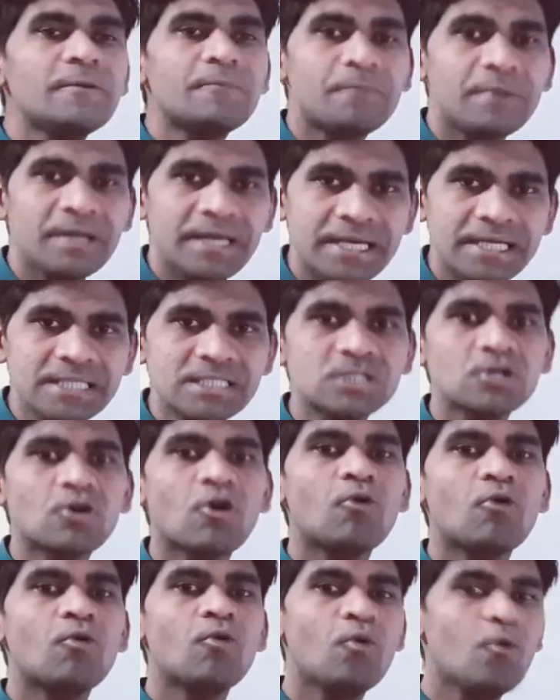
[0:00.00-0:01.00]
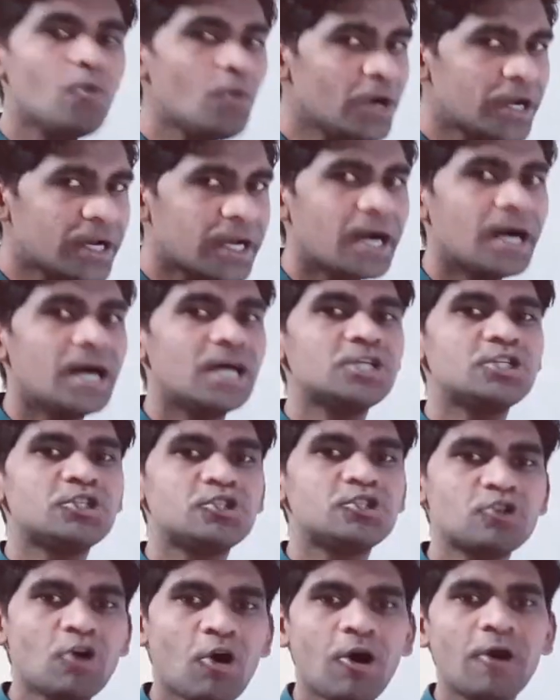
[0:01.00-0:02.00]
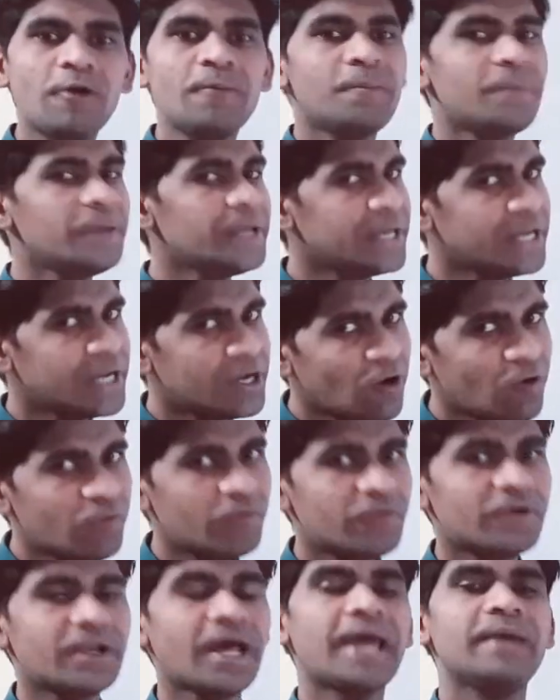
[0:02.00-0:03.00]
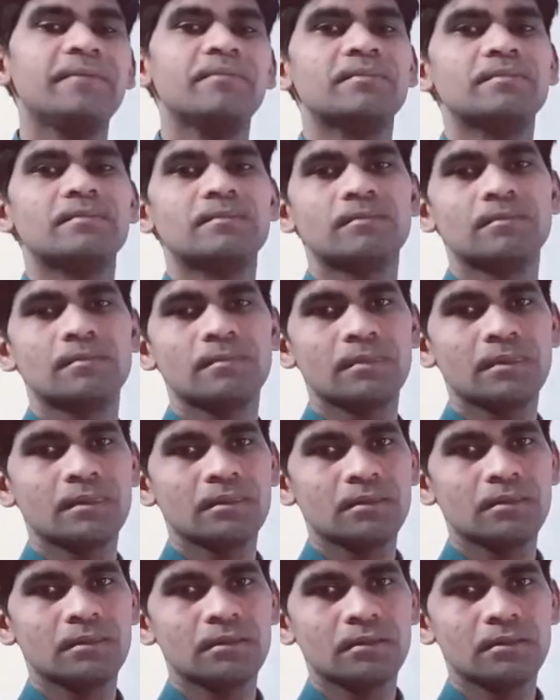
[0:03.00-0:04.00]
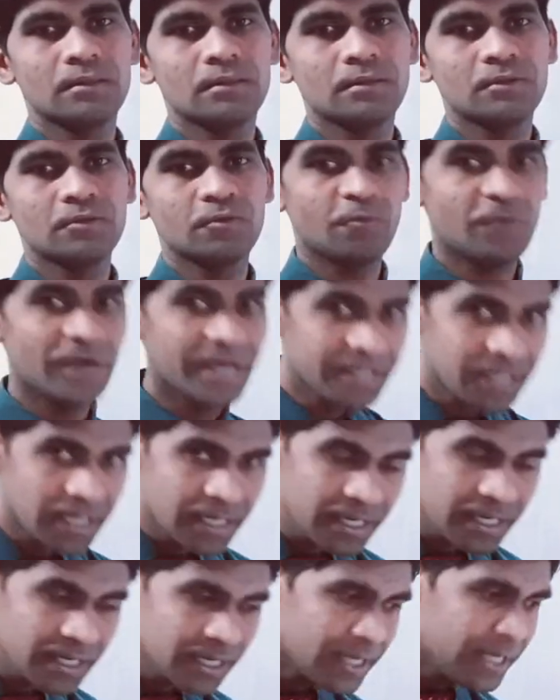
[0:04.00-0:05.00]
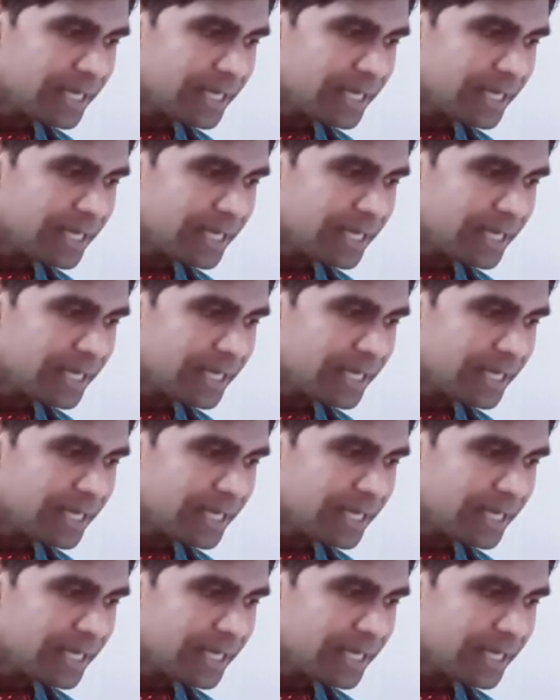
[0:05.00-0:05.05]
place over a short period of time. Weather